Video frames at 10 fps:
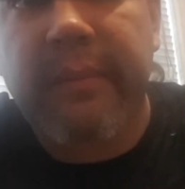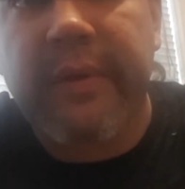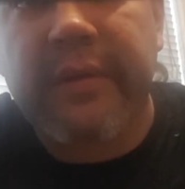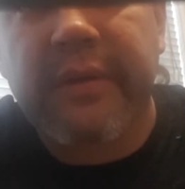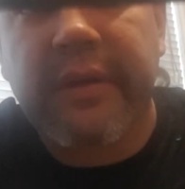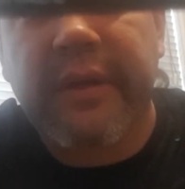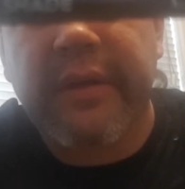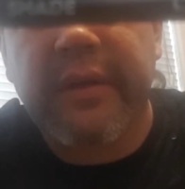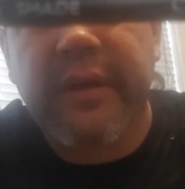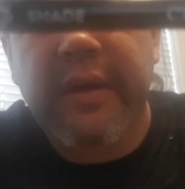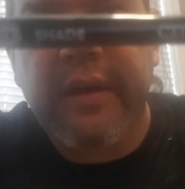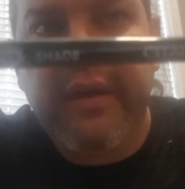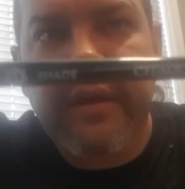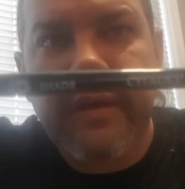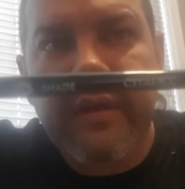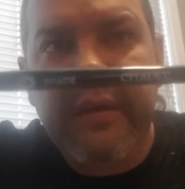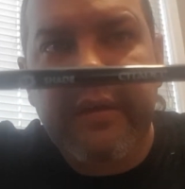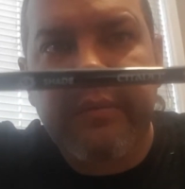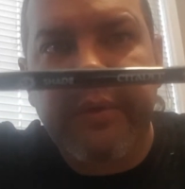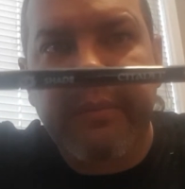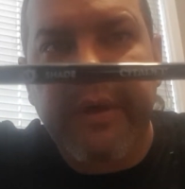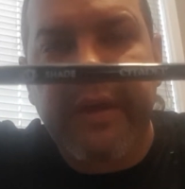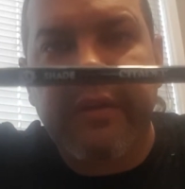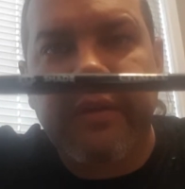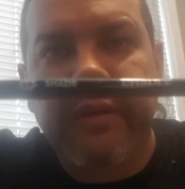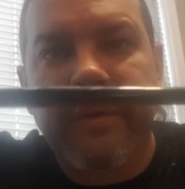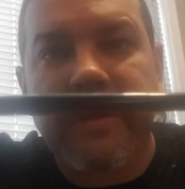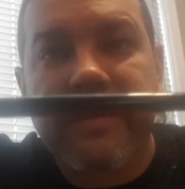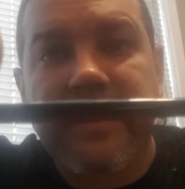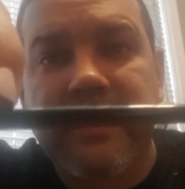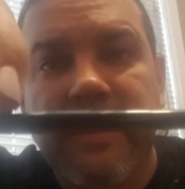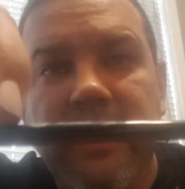Well, that's okay. Bring it back here. Anyway, it says